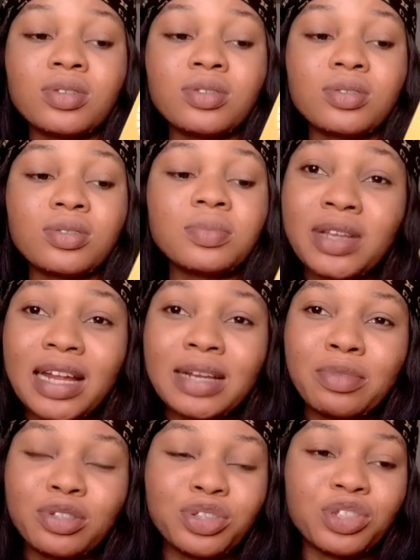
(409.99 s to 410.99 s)
It's good
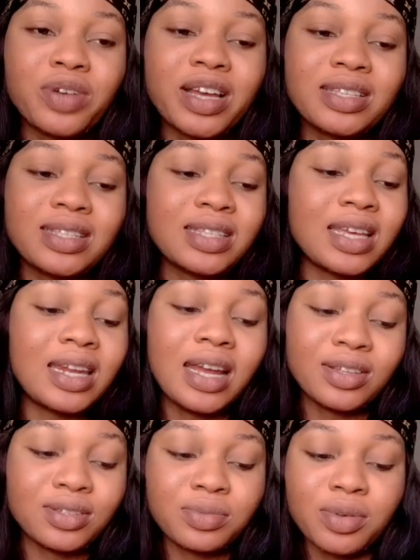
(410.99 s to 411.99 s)
and moisturizes the skin
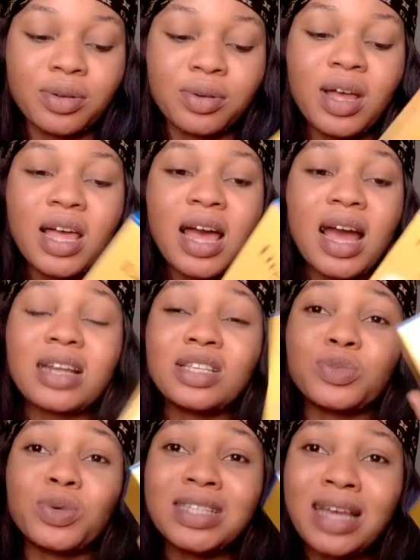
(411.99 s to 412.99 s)
as well, and
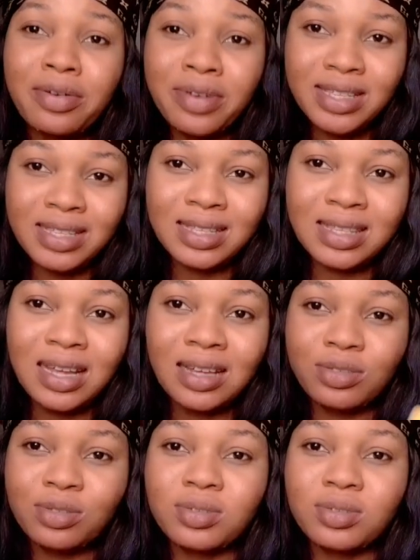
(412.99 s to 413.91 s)
it's water resistant.